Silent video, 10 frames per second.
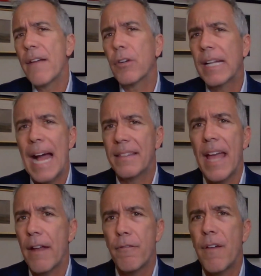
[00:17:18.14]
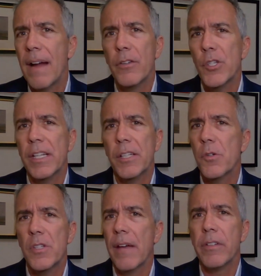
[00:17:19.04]
I never got that five or
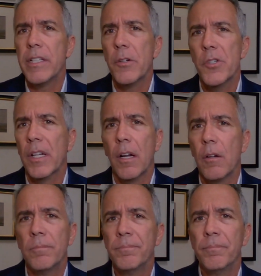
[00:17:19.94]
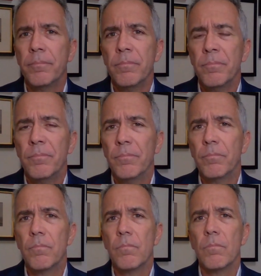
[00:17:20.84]
six or seven years ago.
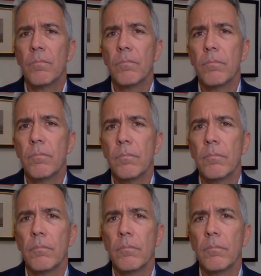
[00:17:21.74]
And how did you wake